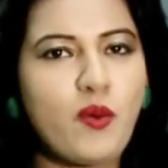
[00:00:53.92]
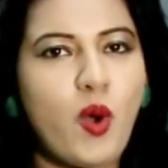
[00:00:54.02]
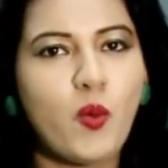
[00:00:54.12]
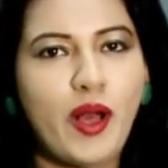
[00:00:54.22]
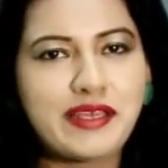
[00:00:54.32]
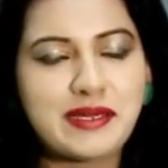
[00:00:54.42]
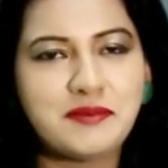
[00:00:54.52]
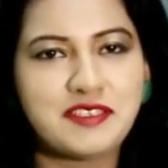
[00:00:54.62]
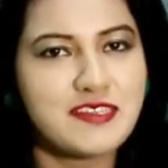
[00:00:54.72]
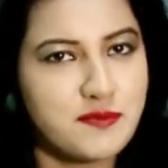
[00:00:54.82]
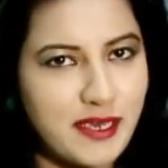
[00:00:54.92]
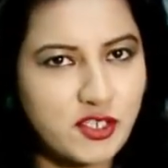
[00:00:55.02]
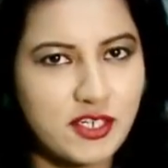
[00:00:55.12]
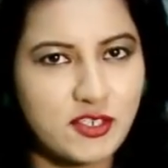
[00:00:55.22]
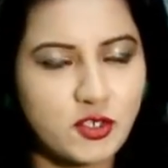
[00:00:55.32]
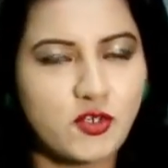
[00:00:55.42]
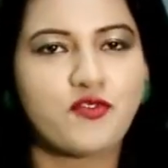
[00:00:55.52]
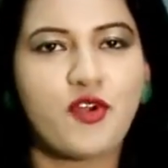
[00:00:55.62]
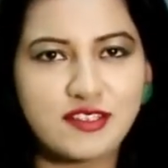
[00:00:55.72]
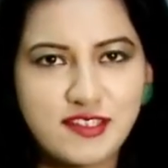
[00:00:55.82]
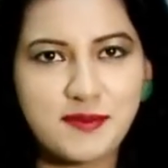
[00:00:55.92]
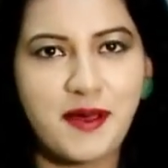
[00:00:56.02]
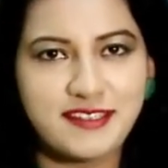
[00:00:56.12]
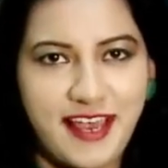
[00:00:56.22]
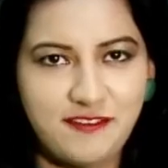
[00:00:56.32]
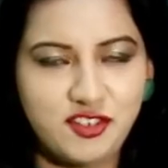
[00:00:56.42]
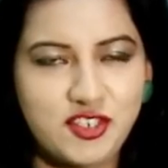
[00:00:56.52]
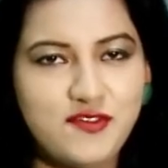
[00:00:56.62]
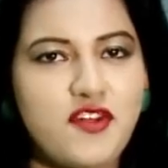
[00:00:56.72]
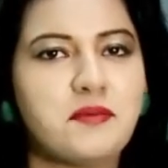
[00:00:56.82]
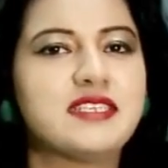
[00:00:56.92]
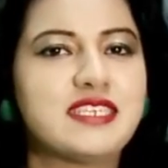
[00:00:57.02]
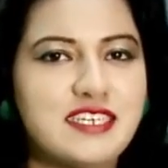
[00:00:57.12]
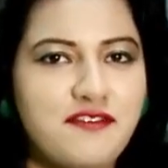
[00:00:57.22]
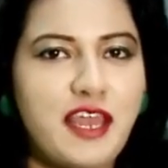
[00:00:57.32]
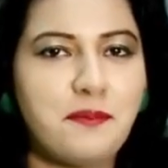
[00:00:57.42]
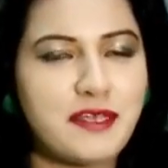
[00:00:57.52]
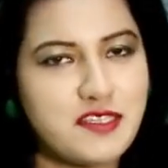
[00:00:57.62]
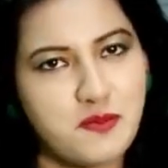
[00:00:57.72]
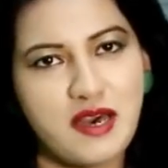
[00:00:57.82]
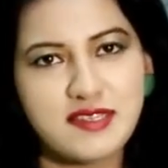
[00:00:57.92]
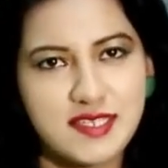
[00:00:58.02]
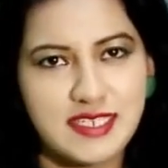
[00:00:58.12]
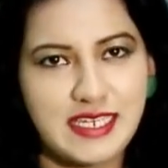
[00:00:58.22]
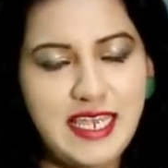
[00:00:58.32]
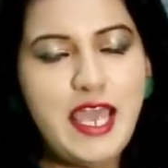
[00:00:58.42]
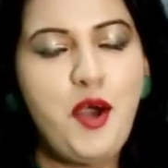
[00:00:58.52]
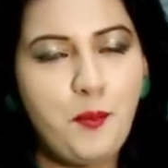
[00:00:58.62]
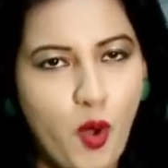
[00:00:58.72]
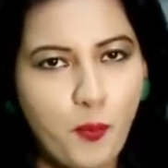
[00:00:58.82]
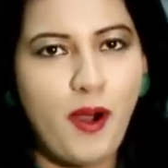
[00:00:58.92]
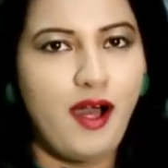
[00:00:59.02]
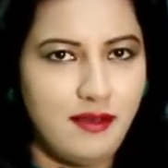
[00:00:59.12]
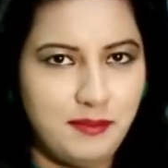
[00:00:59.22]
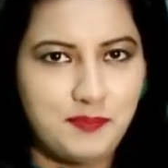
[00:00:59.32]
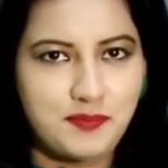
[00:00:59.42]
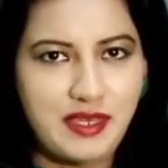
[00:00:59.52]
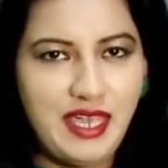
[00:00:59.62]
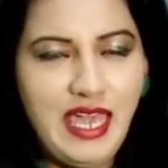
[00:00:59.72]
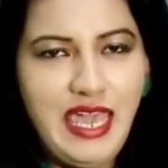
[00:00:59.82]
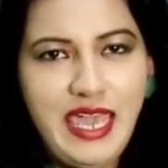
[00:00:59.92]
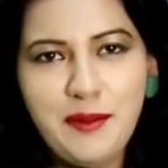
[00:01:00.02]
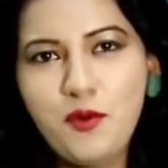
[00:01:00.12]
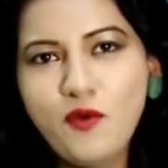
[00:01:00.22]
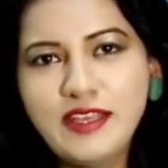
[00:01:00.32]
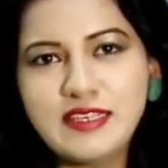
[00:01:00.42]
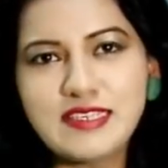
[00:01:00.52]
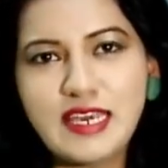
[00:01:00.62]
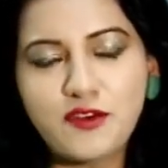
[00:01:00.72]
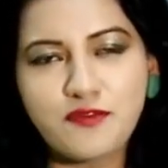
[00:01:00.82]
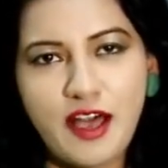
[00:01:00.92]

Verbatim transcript: warm welcome to this special edition of Rajya Sabha Television from a developing smart city, Bhopal. Improving the state of